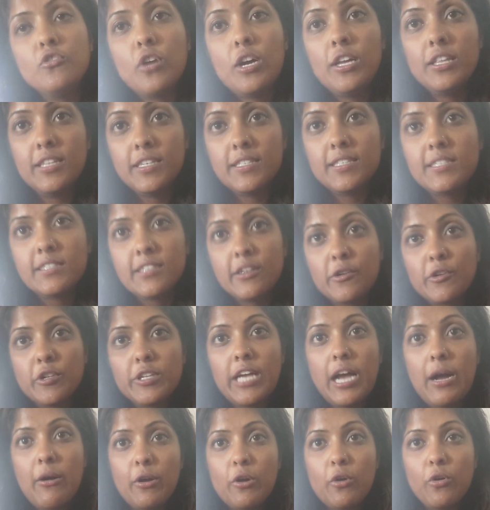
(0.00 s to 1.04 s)
So this is
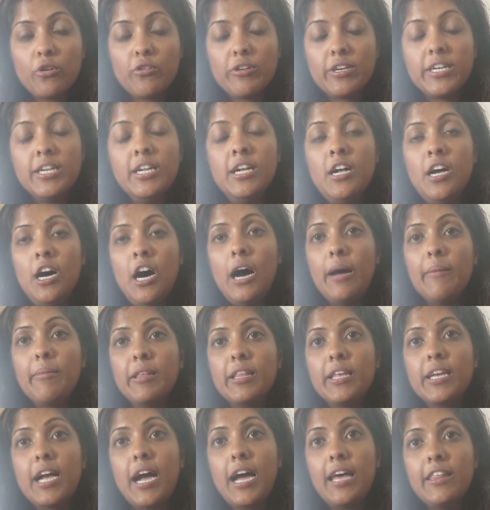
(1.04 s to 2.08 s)
literally how I order it. I'll
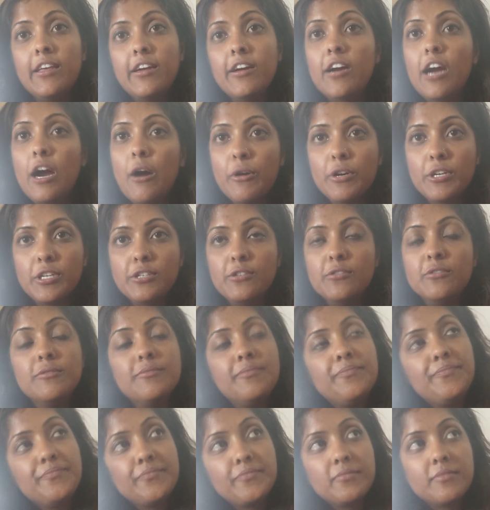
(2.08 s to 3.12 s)
be like, hi there, how are you?
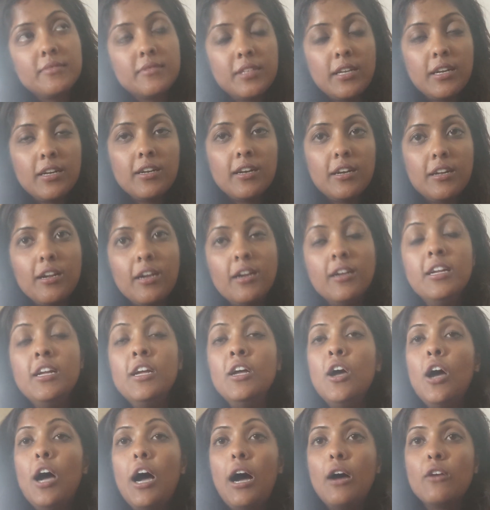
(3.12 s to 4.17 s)
Da, da, da, da.
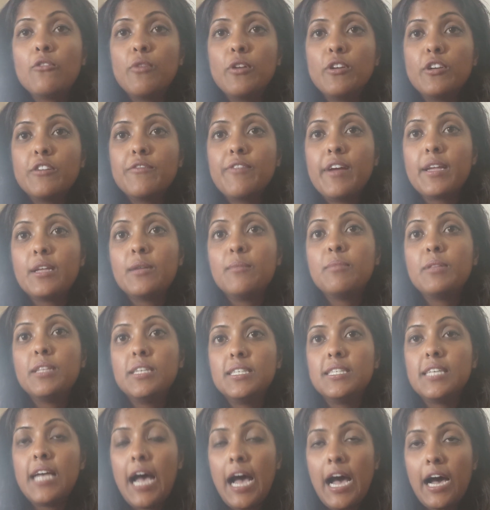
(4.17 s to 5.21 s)
I was wondering if I can
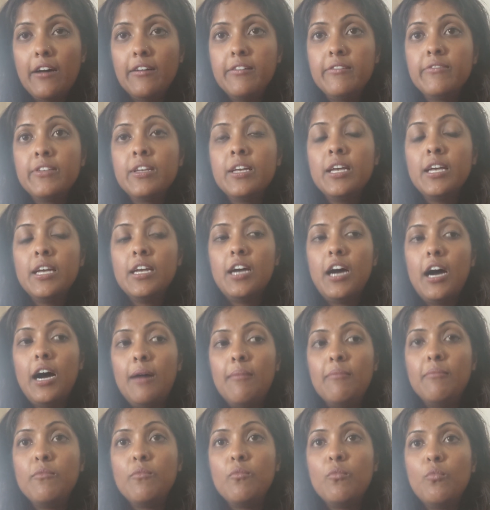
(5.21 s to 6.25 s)
please have
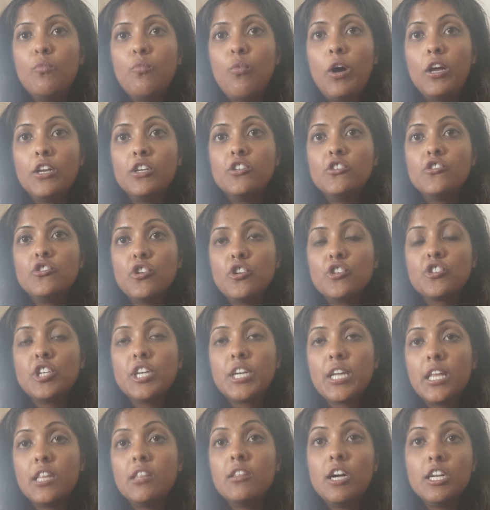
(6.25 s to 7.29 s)
one jerk
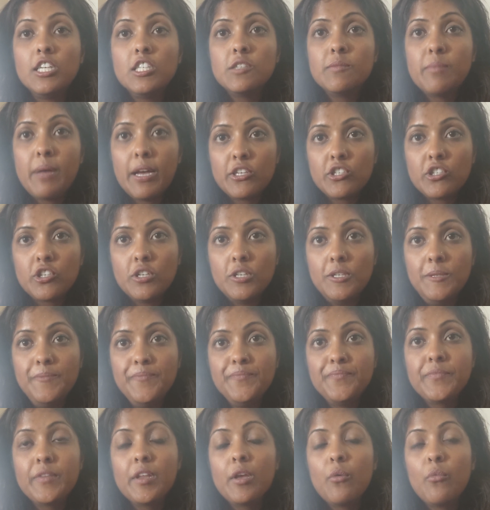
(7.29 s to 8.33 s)
chicken lunch
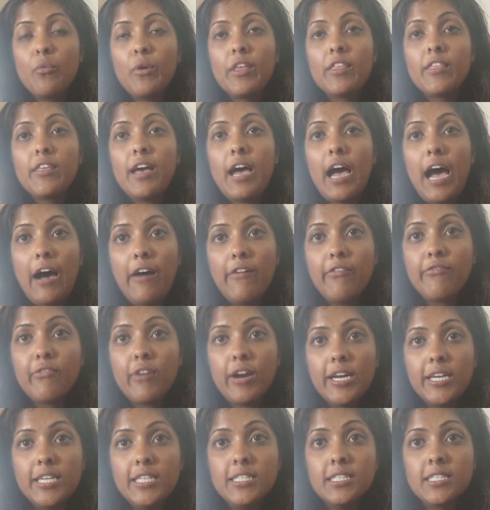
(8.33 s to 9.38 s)
special with
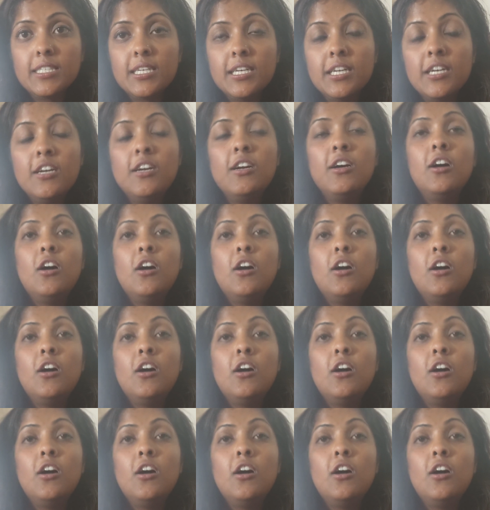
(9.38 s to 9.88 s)
half rice,